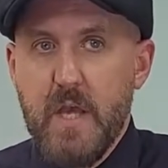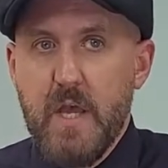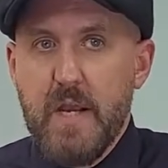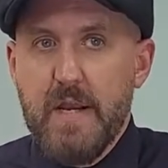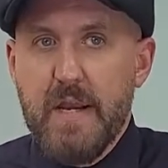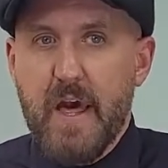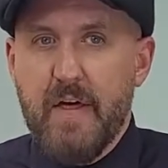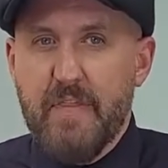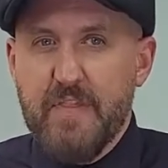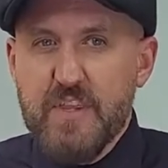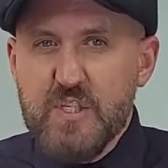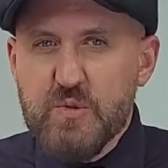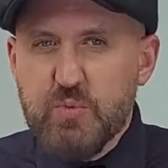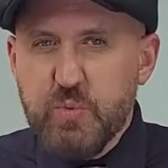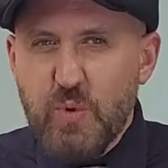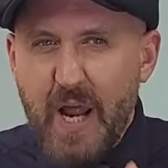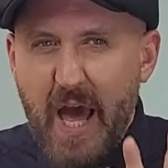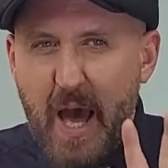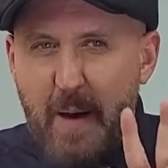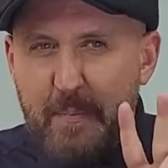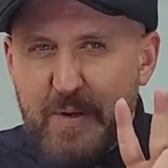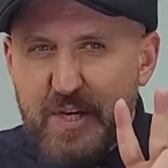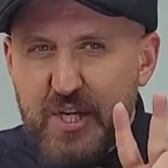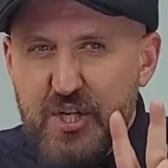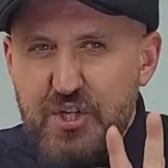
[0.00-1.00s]
Now, this would
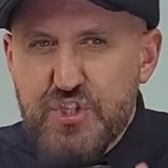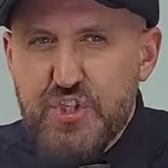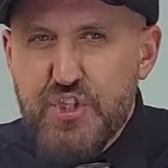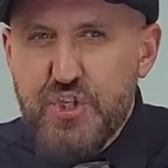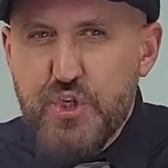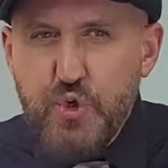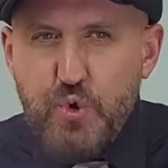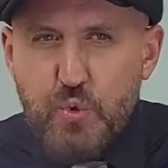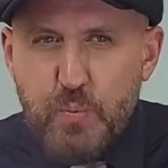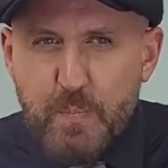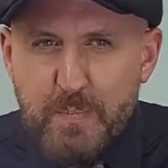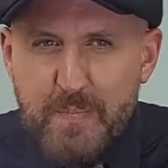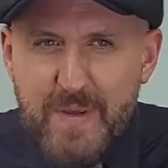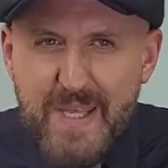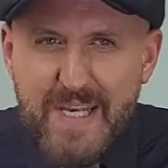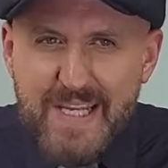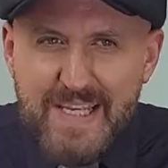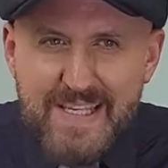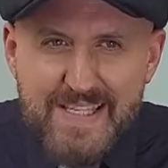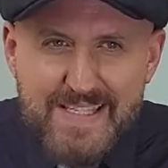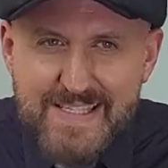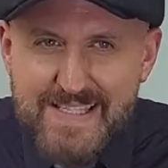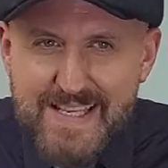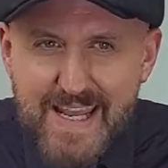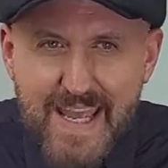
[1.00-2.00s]
happen in 2
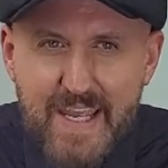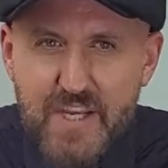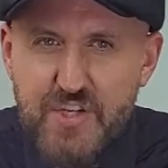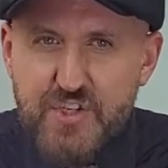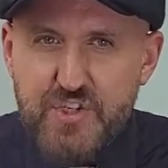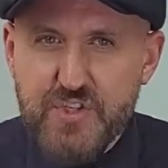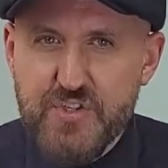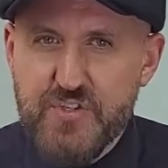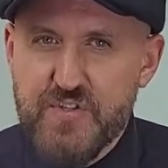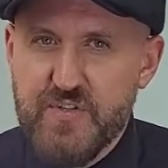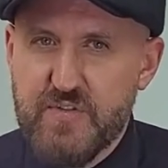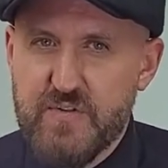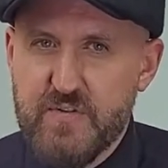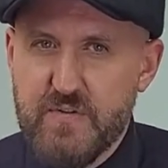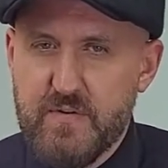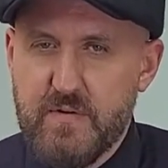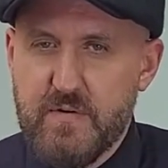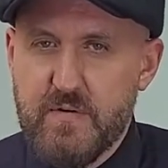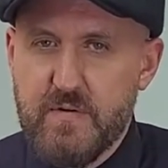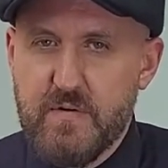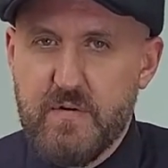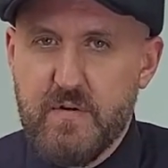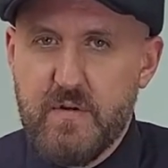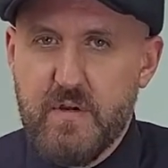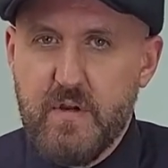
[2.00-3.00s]
mini stages.
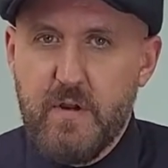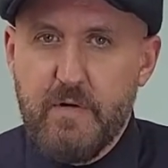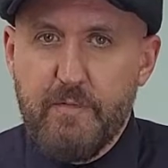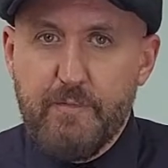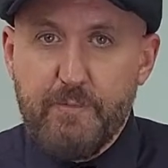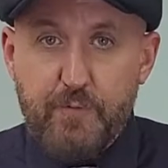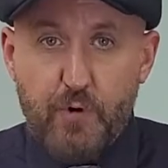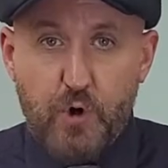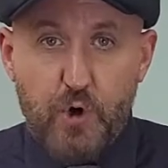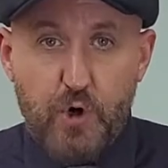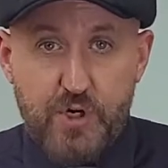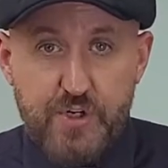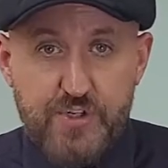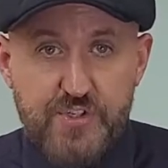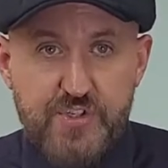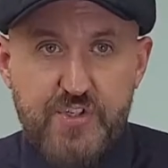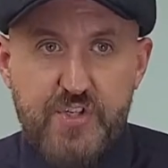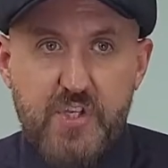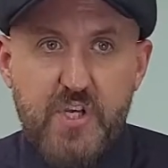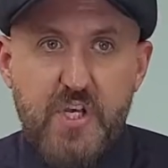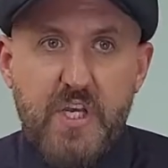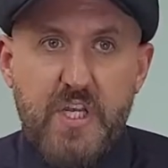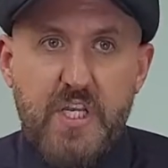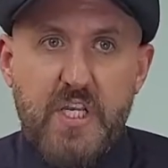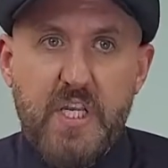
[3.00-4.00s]

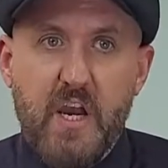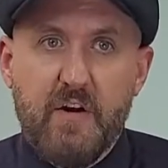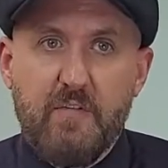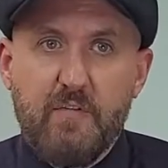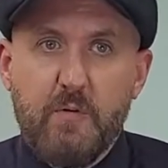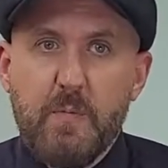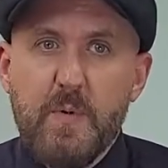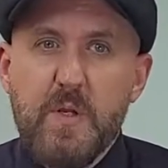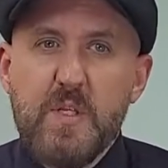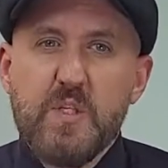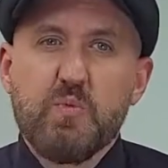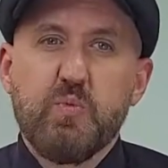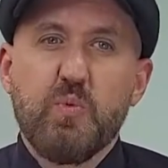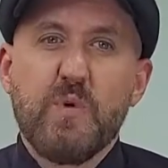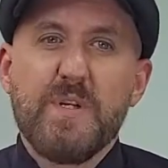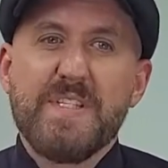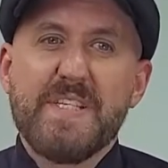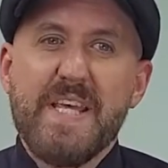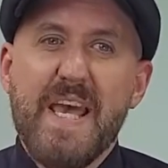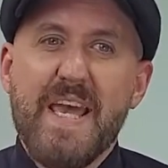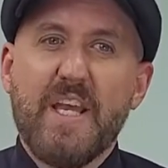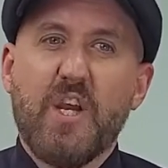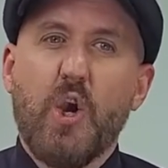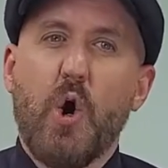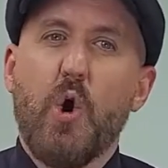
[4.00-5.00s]
First, governments would
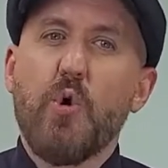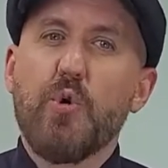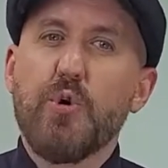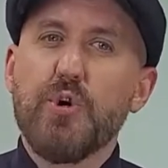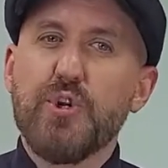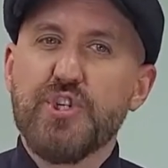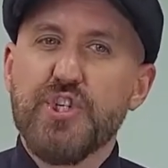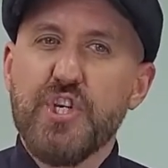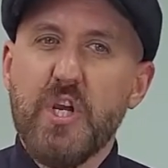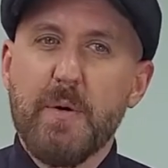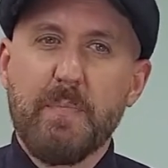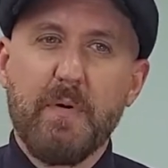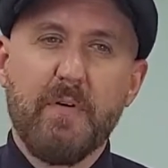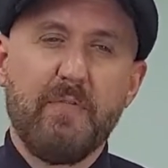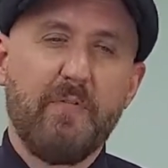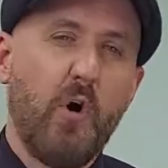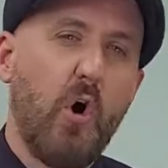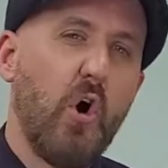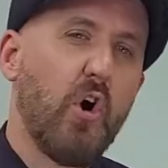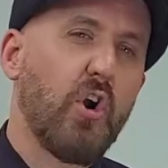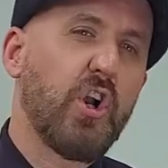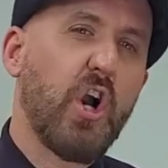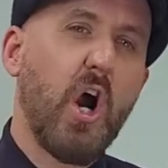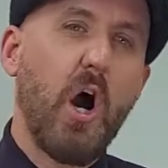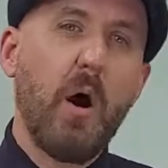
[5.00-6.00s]
take ownership of
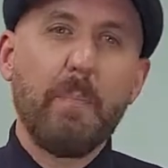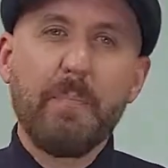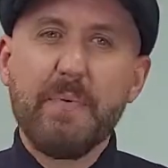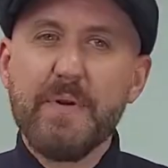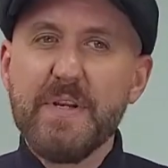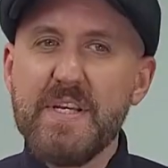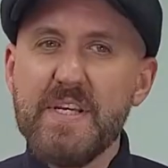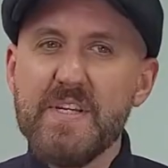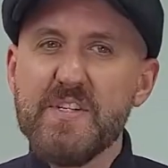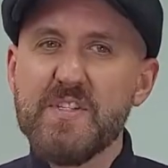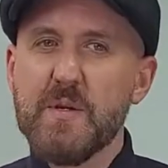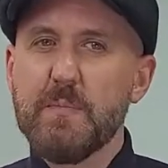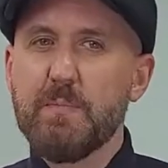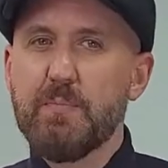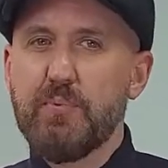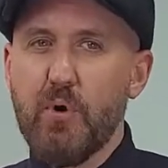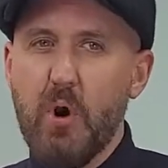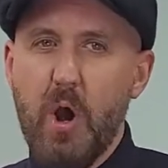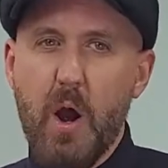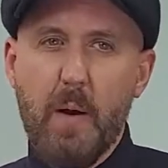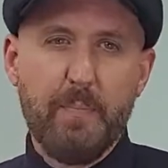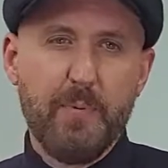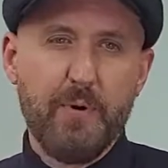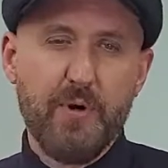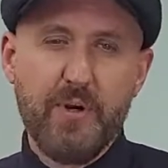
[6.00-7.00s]
all companies and
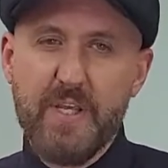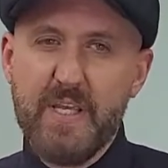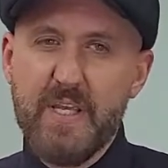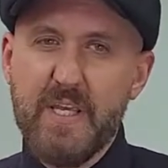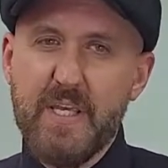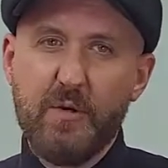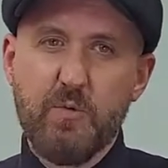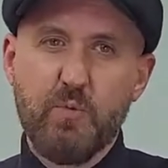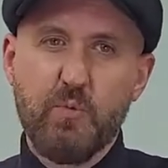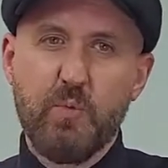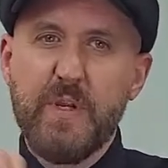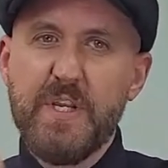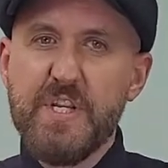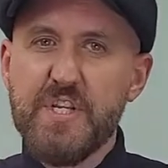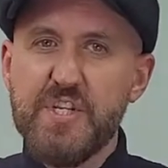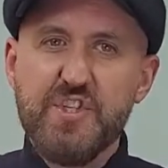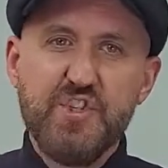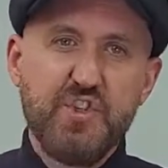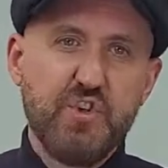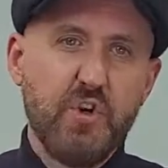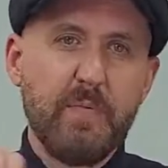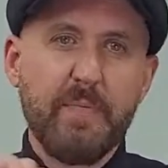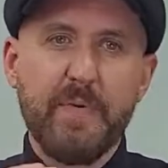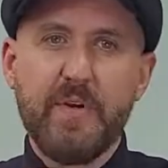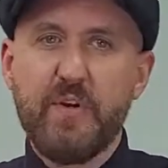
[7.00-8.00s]
property and
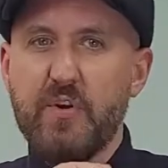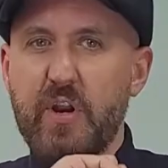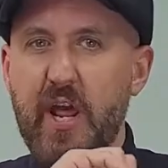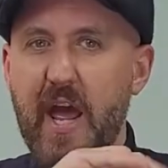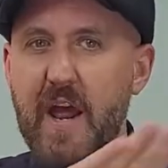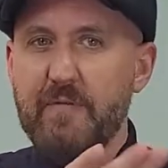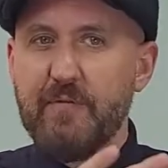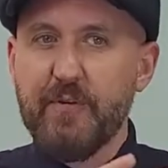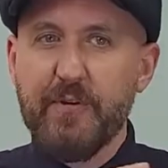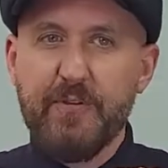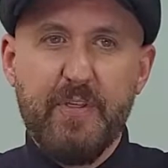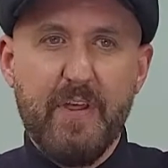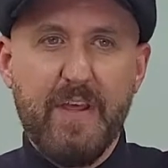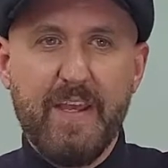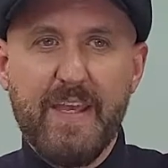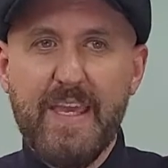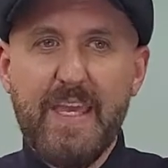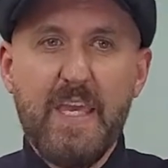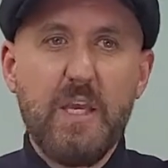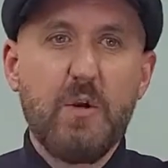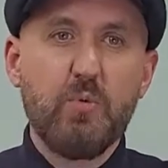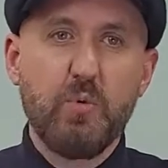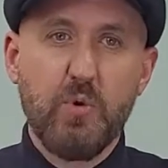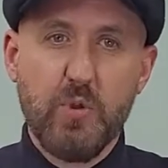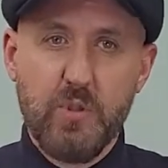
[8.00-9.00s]
redistribute everything
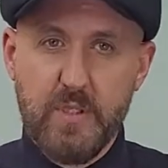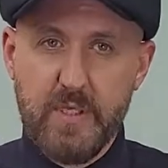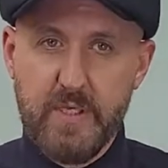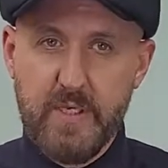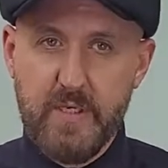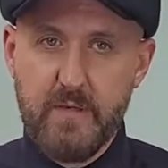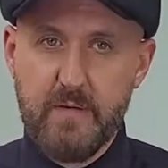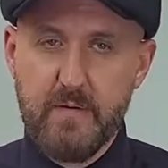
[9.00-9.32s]
equally.